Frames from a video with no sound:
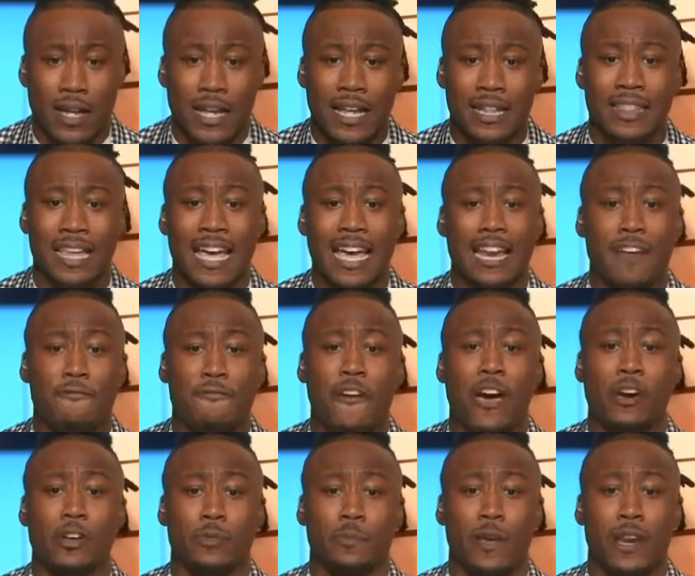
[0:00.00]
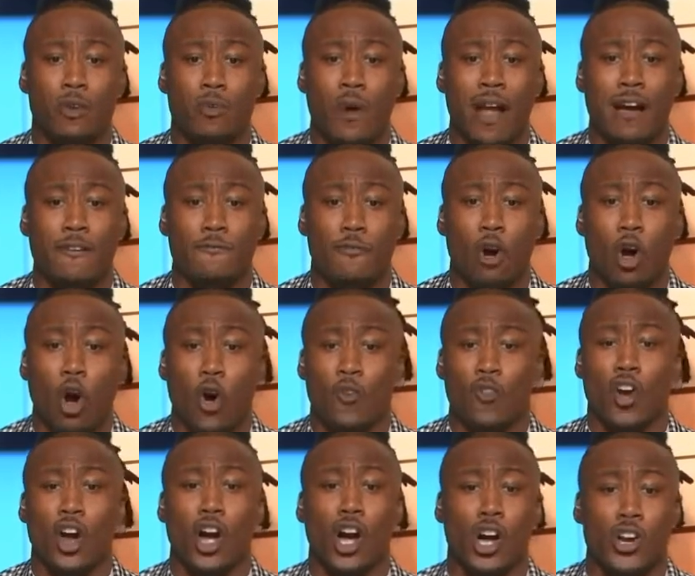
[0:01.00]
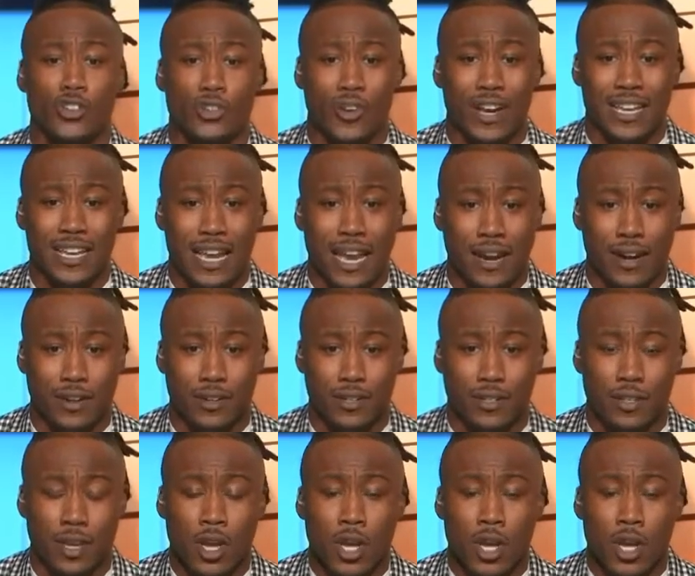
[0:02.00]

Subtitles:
The NFL's been around for over 100 years.